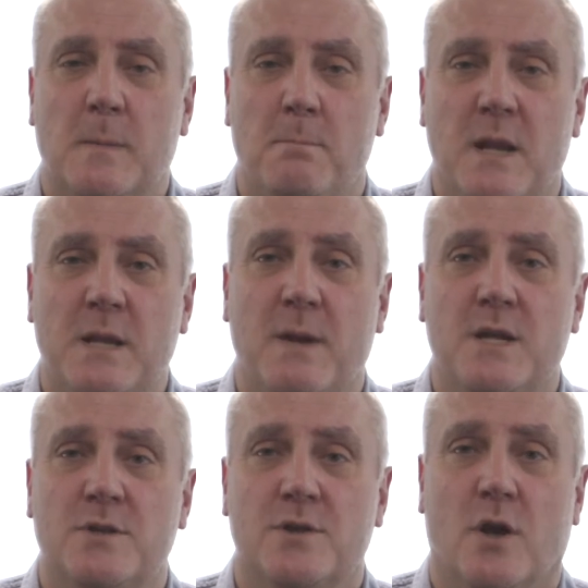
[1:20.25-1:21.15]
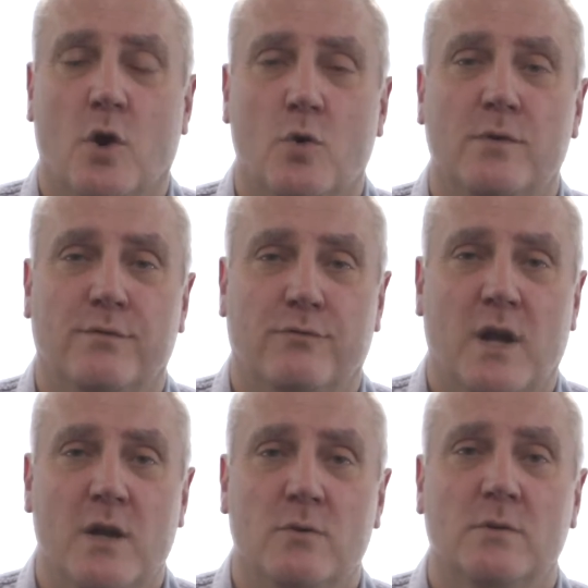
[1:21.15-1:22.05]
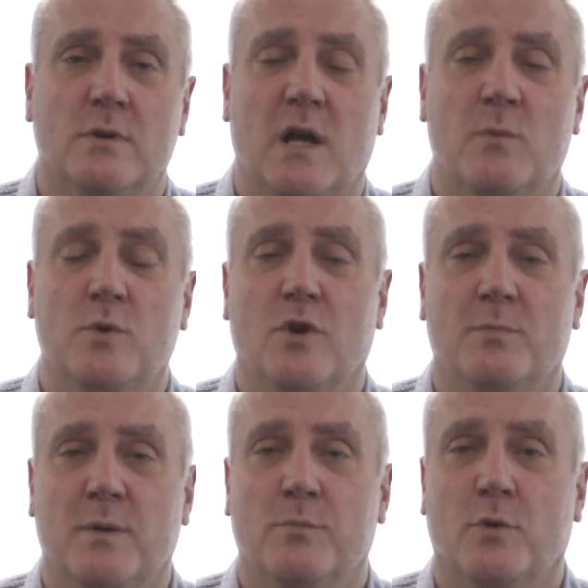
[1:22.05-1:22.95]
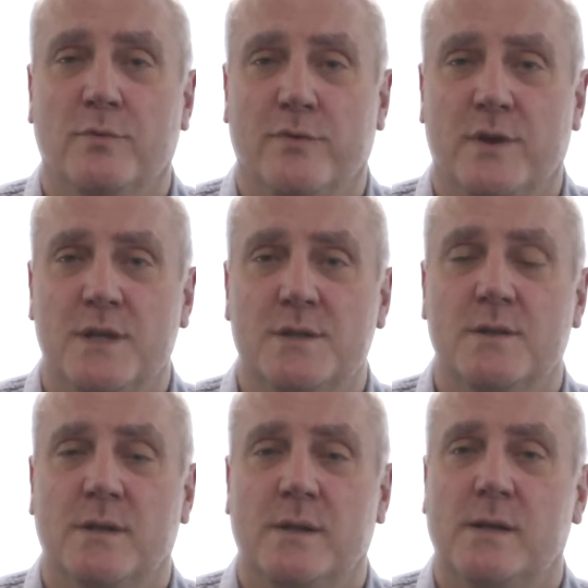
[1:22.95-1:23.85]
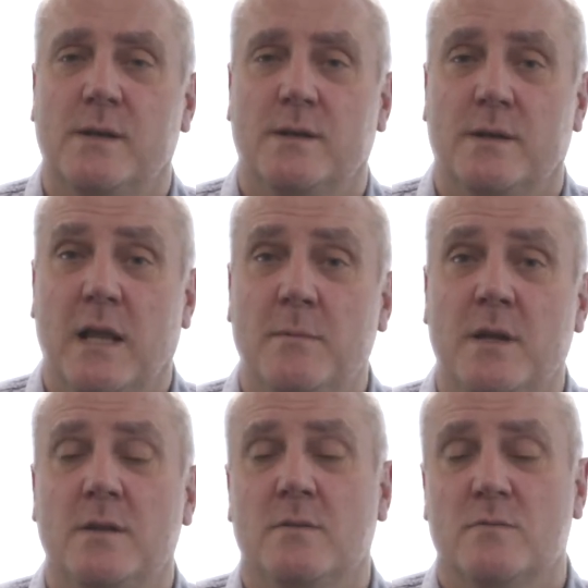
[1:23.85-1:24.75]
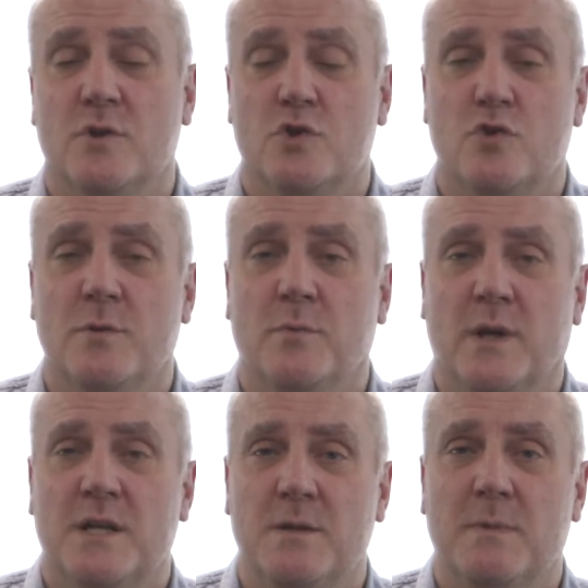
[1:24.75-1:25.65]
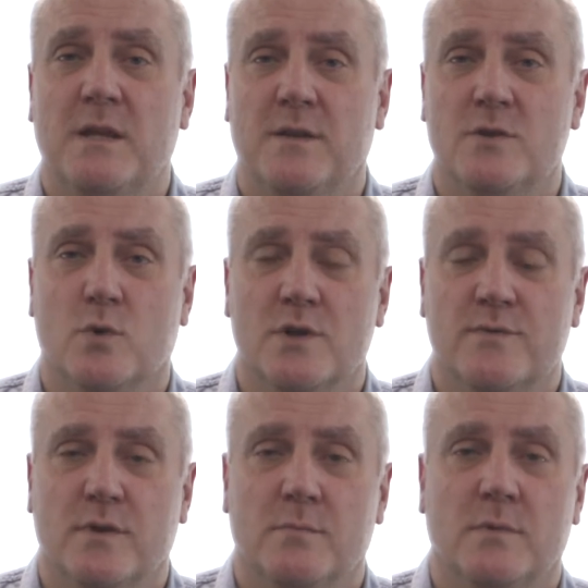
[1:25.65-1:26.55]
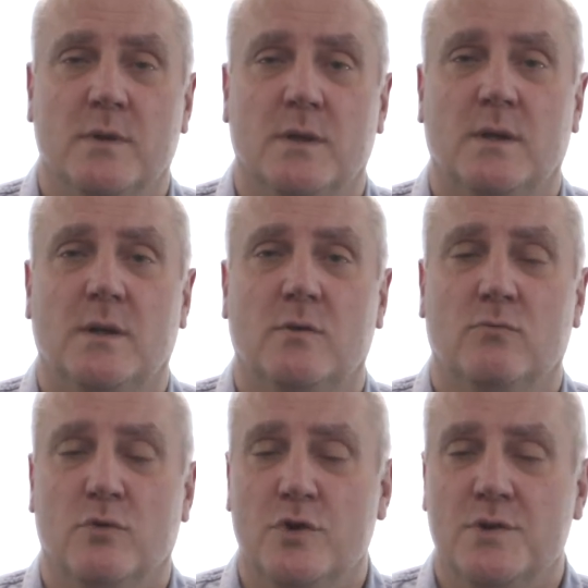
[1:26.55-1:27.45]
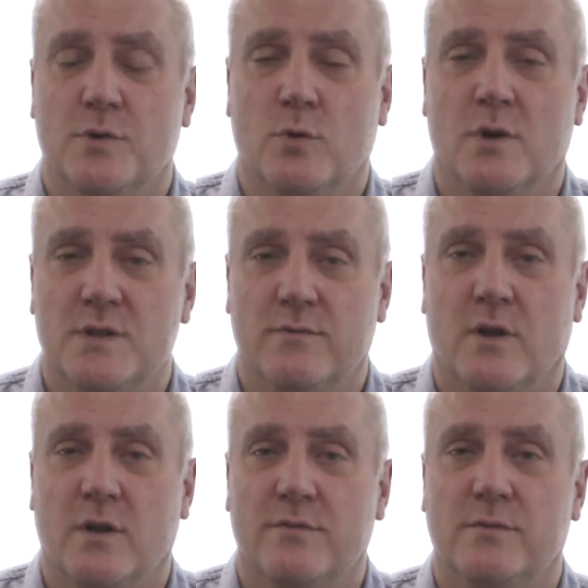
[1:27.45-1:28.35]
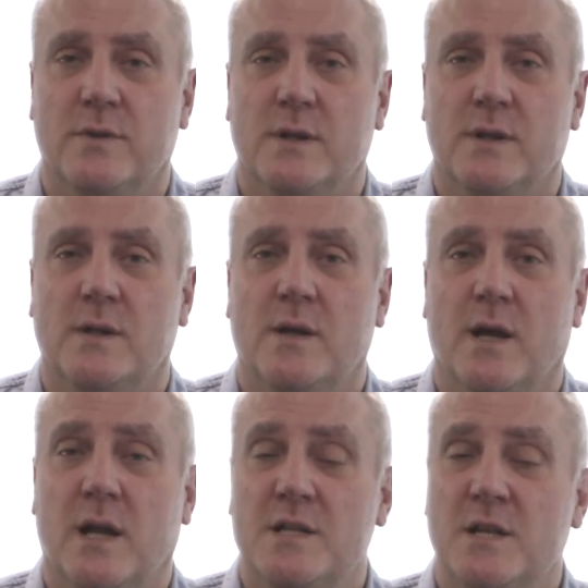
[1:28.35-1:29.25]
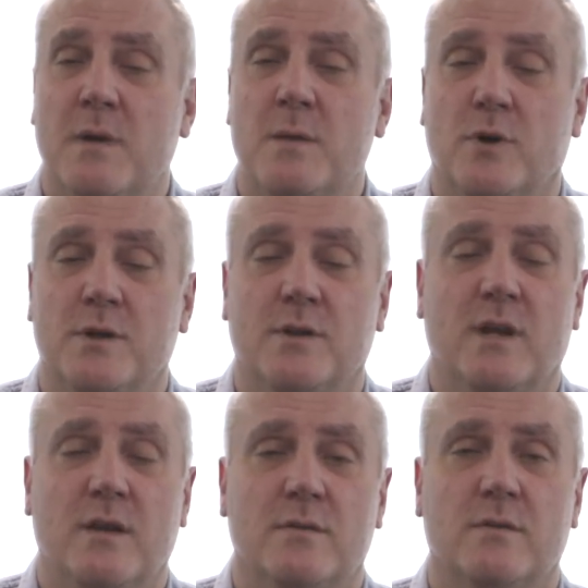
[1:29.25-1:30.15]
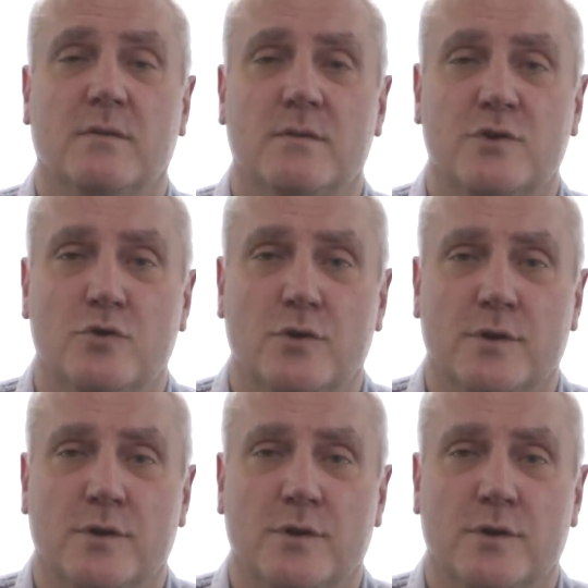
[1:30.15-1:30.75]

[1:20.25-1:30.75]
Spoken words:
Many patients are old and frail and would not be appropriate for this. Namely, such treatment would actually make things worse for them, reduce their quality of life, and actually may bring their death sooner.